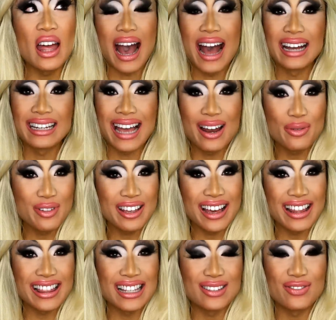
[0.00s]
And can we
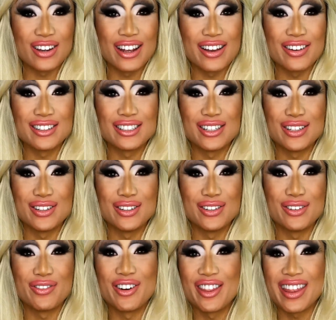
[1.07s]
get this video
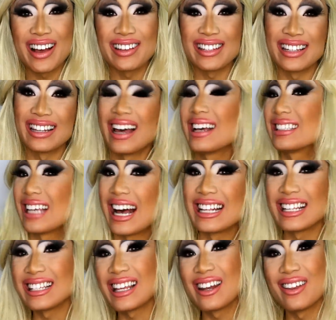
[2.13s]
to 1,000 likes, as
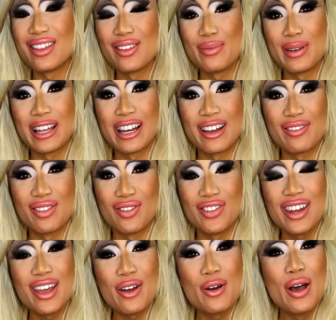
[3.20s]
I said on the beginning of the
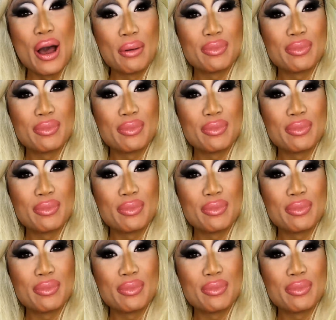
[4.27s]
video?